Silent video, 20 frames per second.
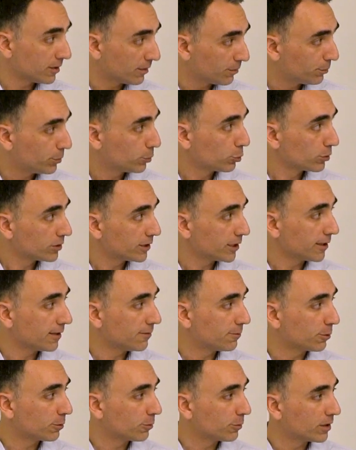The pure
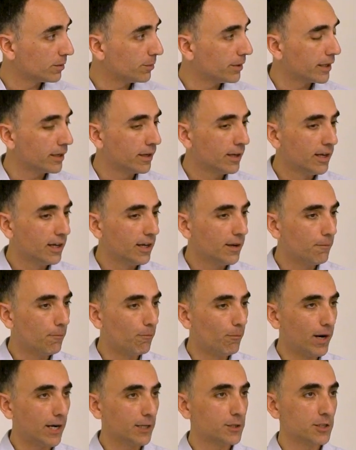Terraform will be
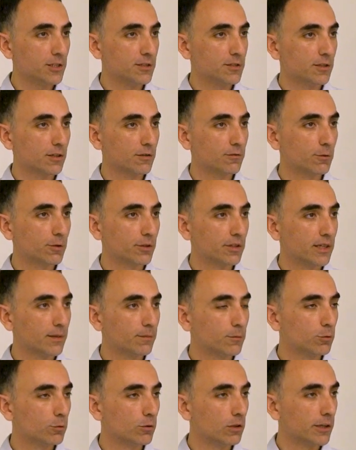much easier for
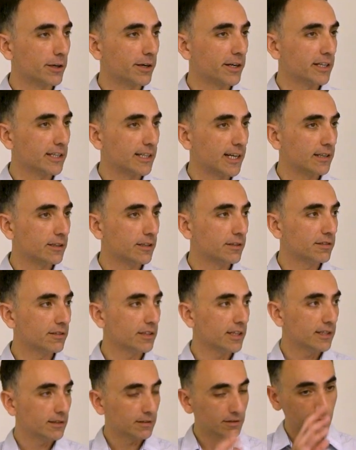them to learn and
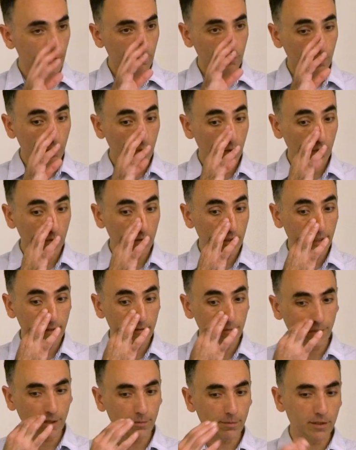understand. So
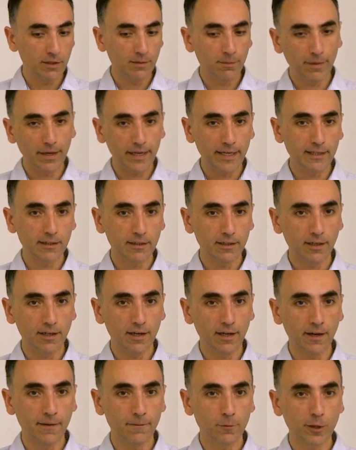that's maybe the main
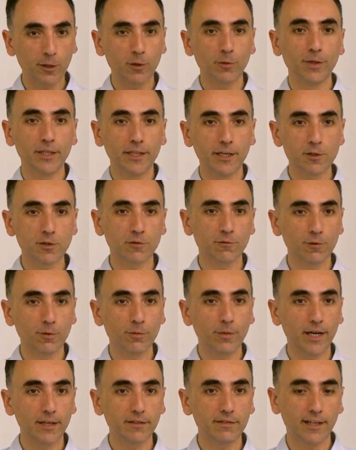recommendation from
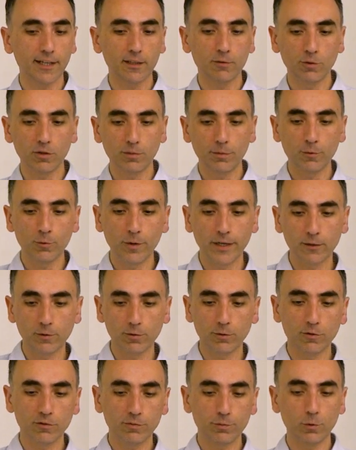my side will be when
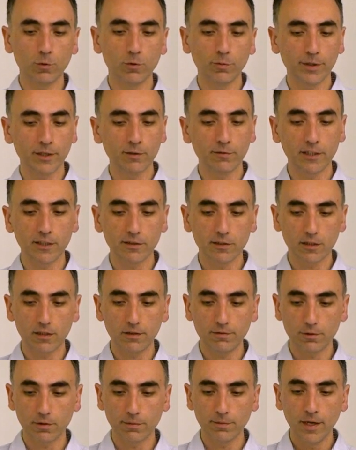to use Pulumi and when
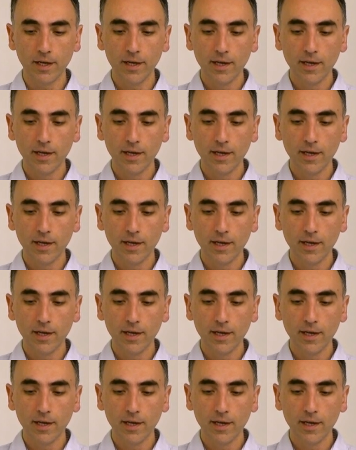Terraform.